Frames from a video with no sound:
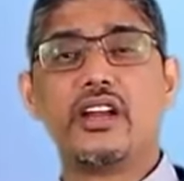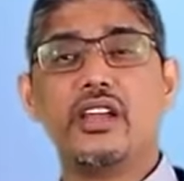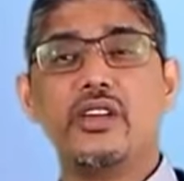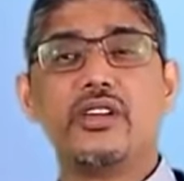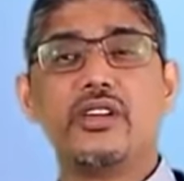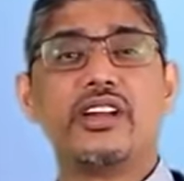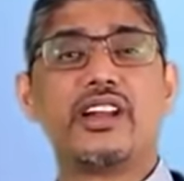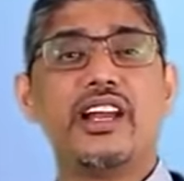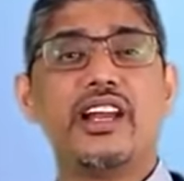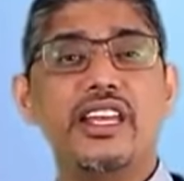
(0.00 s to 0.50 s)
you
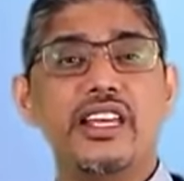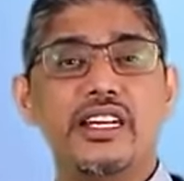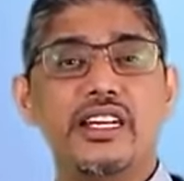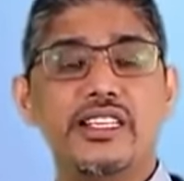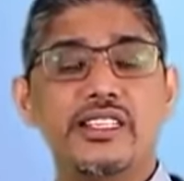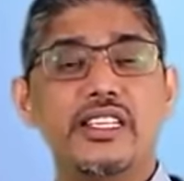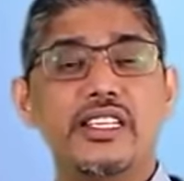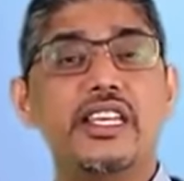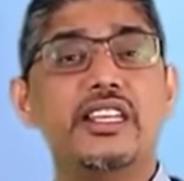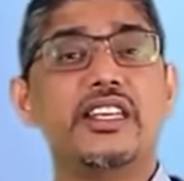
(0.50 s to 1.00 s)
can clearly
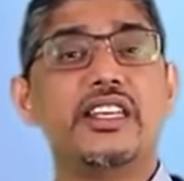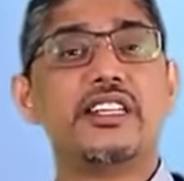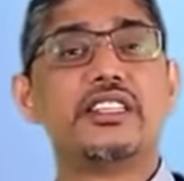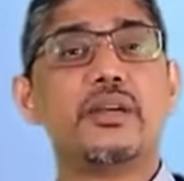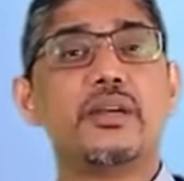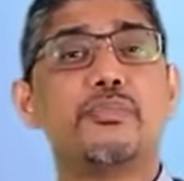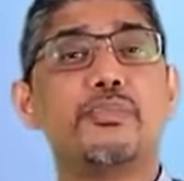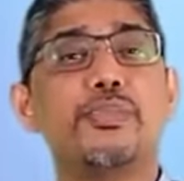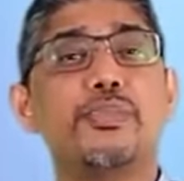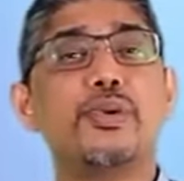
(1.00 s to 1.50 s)
see there is
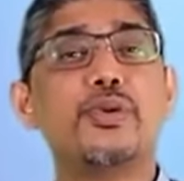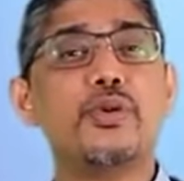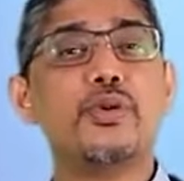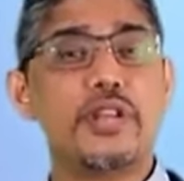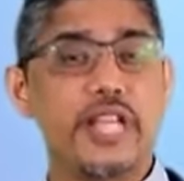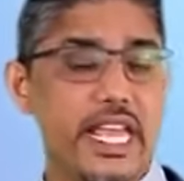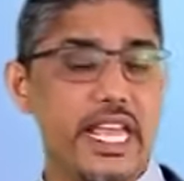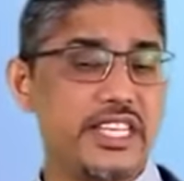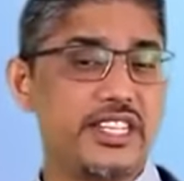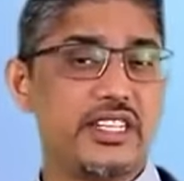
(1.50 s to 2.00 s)
a pooled
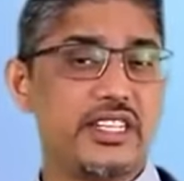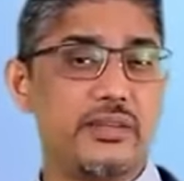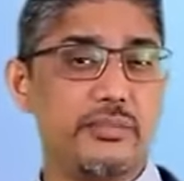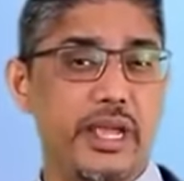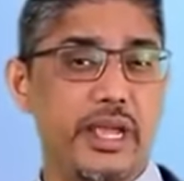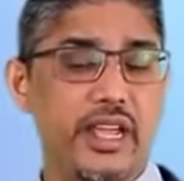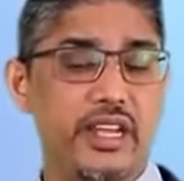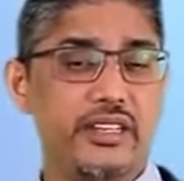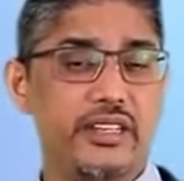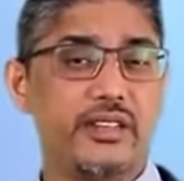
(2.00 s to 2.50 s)

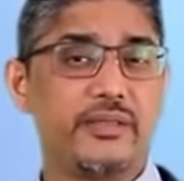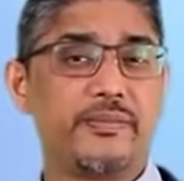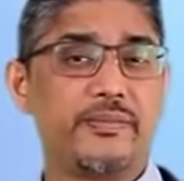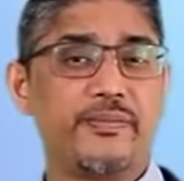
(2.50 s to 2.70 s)
estimate